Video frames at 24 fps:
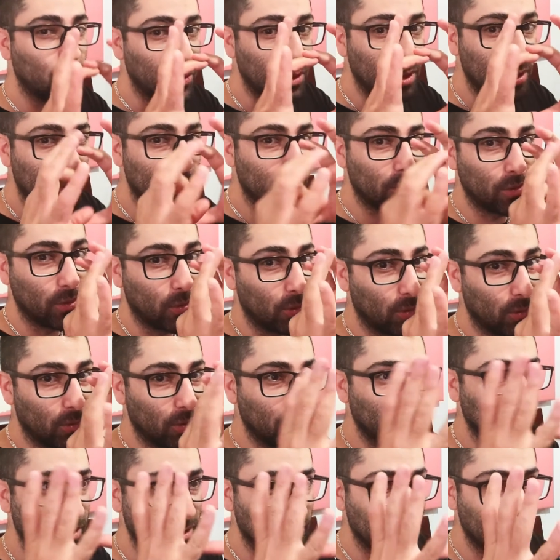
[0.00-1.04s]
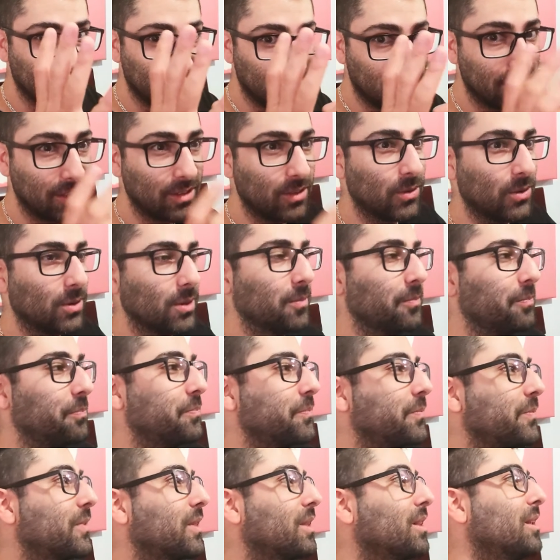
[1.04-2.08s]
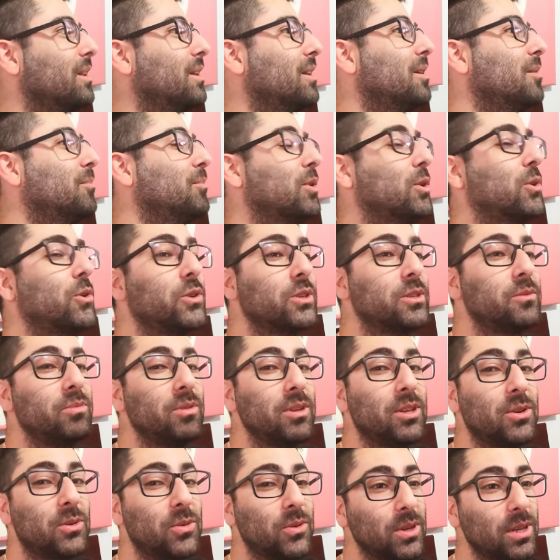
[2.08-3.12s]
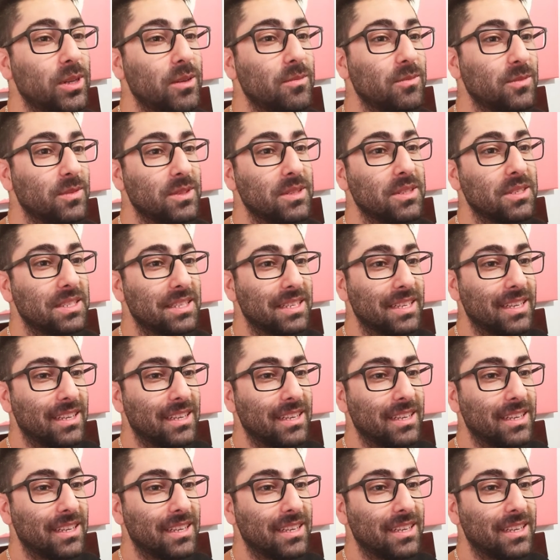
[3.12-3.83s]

Donut with the hole in the middle, right? Yeah. Donut. But Krispy Kreme's